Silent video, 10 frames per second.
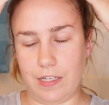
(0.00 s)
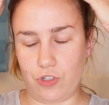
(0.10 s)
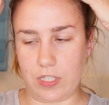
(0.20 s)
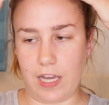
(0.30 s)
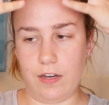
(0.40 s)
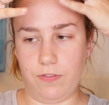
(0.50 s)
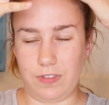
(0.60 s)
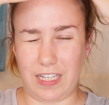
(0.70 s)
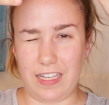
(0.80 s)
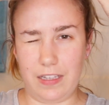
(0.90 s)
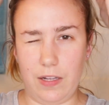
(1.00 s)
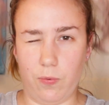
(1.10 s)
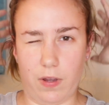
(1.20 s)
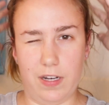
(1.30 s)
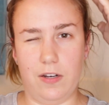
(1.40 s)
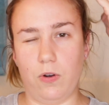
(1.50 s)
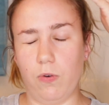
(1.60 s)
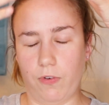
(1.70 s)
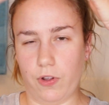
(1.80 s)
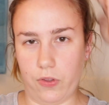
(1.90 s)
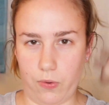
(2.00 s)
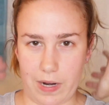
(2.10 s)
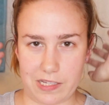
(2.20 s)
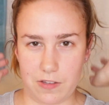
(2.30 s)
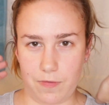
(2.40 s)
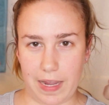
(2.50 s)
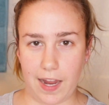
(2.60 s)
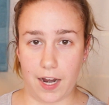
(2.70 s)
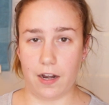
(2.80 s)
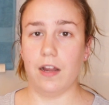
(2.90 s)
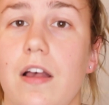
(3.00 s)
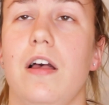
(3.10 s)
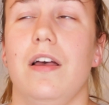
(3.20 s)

I just kind of lightly run it over the rest of my hair,